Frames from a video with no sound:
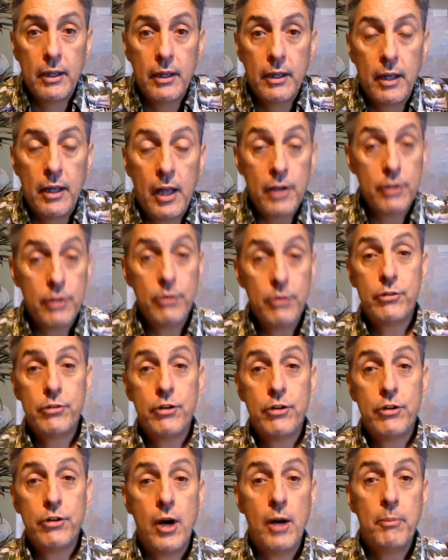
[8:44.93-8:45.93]
and you
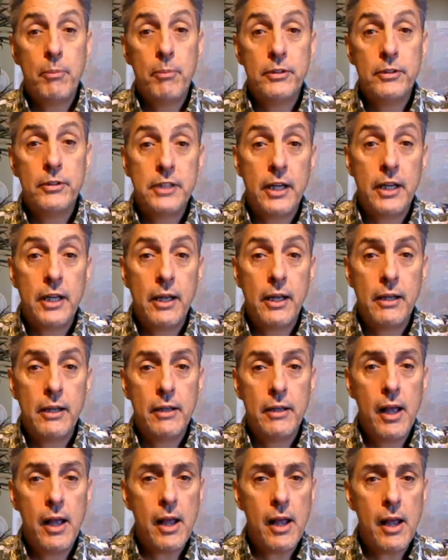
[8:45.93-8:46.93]
show up and say,
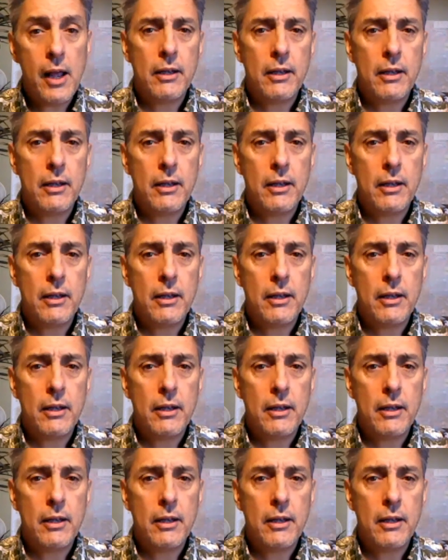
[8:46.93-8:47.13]
hey,